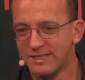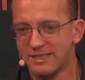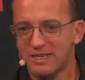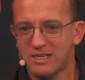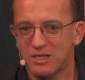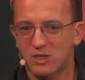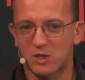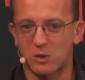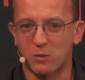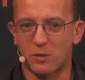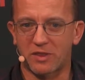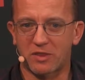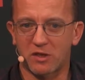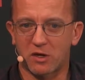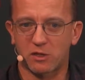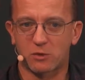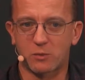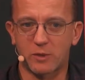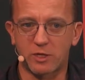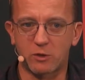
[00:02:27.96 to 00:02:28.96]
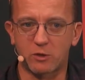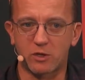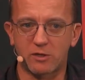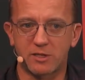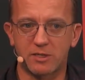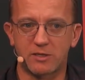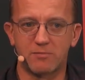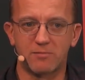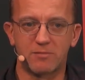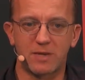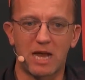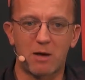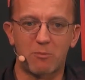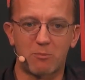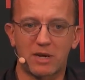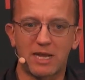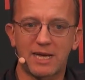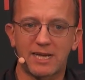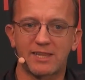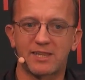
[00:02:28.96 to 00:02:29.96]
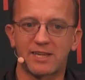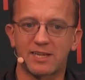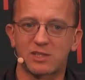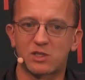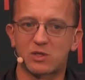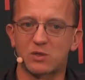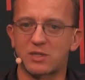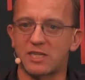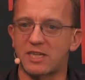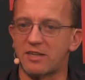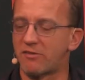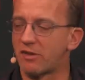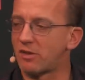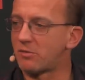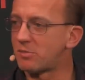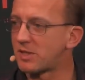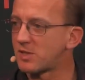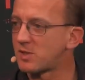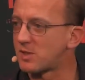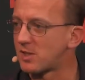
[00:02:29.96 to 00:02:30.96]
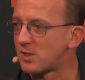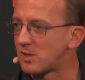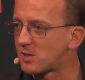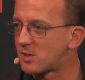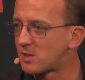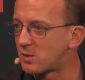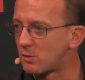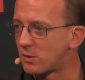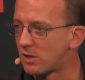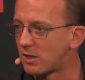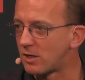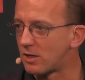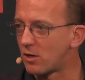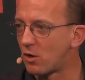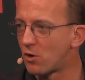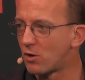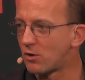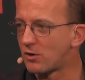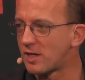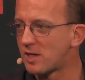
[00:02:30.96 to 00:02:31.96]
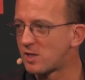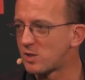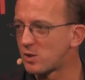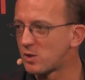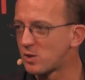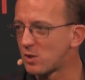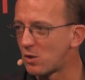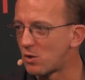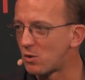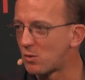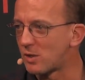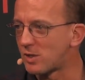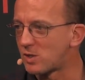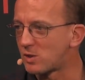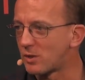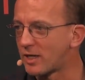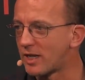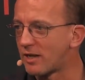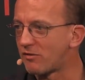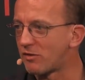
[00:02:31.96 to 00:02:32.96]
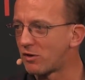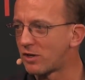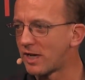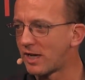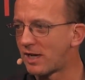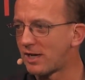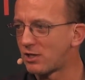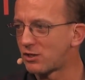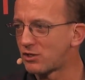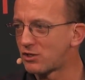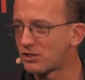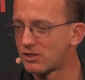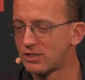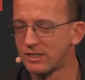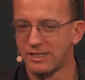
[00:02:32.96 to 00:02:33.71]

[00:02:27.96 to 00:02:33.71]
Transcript: So we thought we could apply that to the event business, where organizers are always looking for cash.